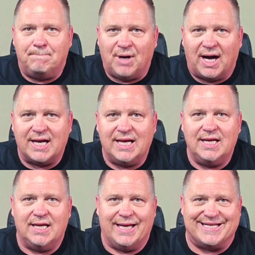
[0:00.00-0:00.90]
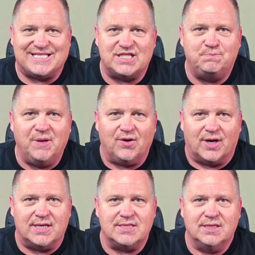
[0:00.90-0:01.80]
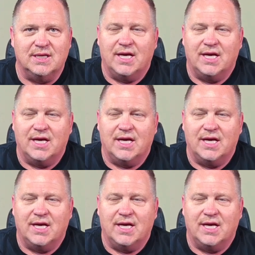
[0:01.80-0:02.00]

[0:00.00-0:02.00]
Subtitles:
body, and spirit,